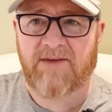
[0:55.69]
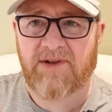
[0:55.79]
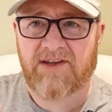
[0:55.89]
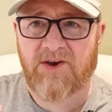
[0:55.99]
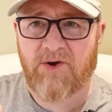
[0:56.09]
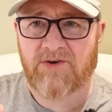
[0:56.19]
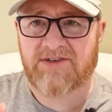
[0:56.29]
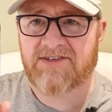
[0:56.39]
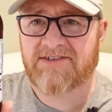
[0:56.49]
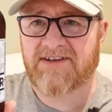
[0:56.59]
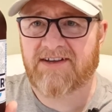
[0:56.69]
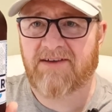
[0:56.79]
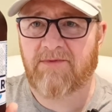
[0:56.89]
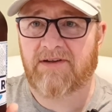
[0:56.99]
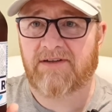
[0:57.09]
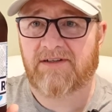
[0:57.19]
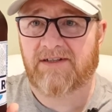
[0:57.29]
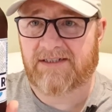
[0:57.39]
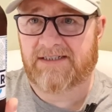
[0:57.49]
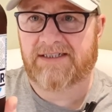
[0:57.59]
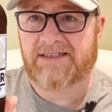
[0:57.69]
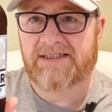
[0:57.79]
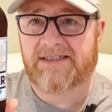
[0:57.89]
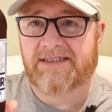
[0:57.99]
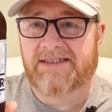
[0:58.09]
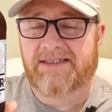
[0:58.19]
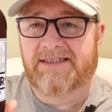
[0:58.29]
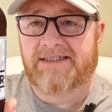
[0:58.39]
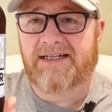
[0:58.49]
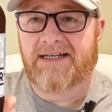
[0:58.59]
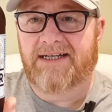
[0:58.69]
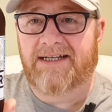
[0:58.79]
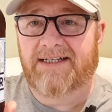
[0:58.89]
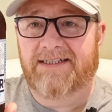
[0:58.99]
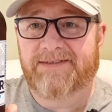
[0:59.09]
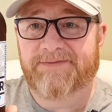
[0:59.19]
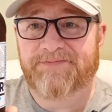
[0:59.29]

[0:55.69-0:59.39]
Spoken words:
couple of Yorkshires and a couple of